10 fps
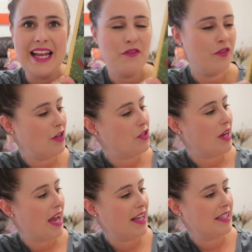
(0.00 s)
in
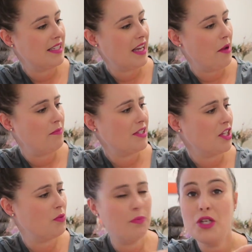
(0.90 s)
future and um,
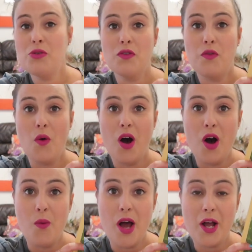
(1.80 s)
such beautiful
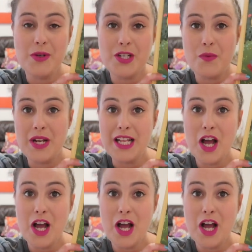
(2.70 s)
artwork which I really